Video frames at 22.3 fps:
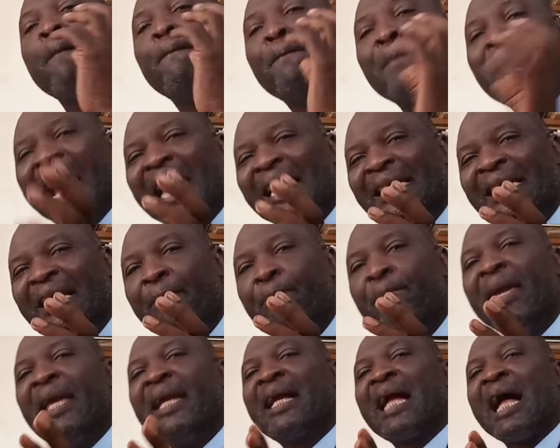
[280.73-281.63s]
mind the
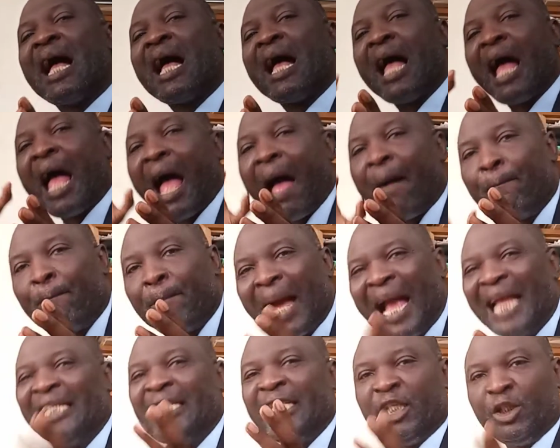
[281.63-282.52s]
maker and
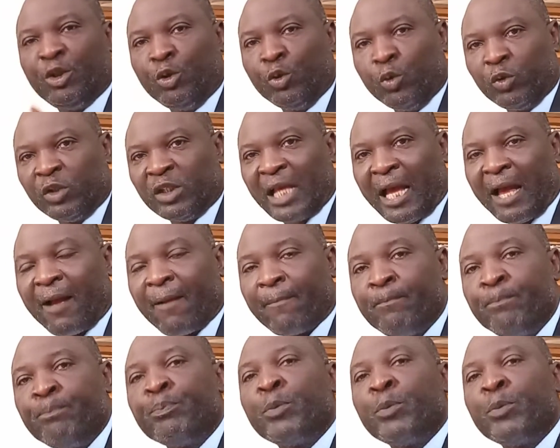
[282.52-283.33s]
mind the user.